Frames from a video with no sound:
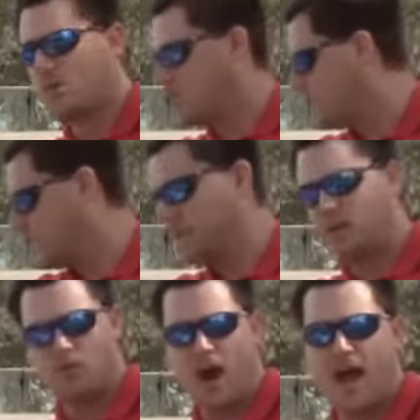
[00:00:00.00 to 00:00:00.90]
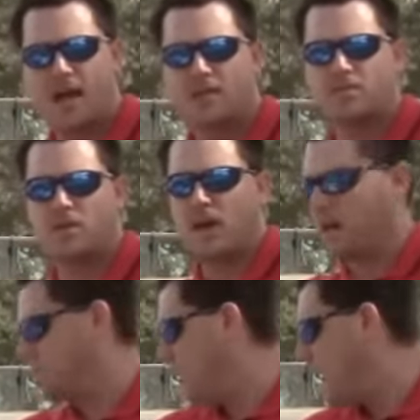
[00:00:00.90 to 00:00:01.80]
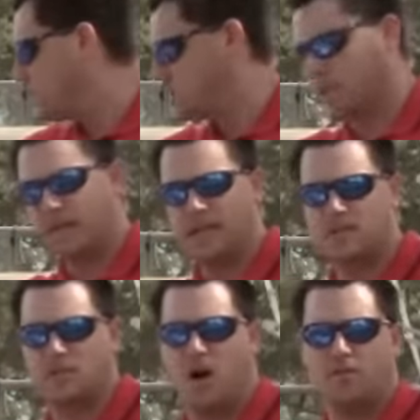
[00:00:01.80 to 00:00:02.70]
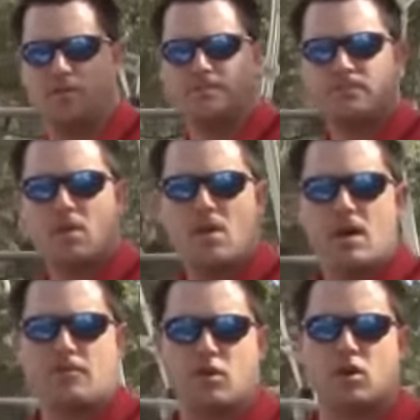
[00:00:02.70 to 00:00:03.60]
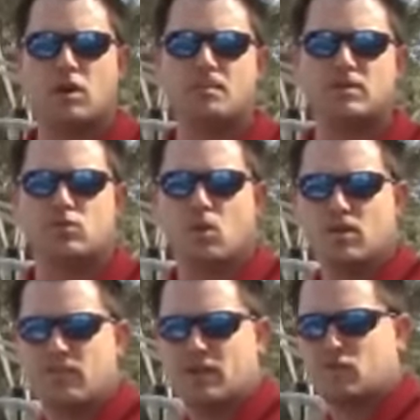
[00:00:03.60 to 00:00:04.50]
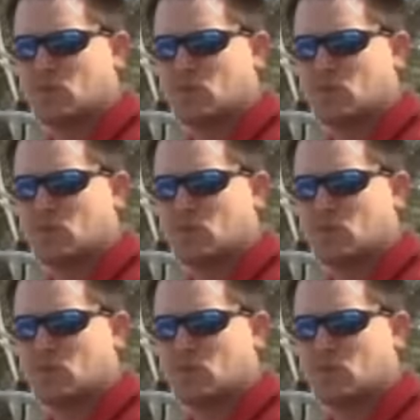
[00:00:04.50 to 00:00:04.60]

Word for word: cleaning rags, and a mild cleaning solvent. If you're going to be storing the vessel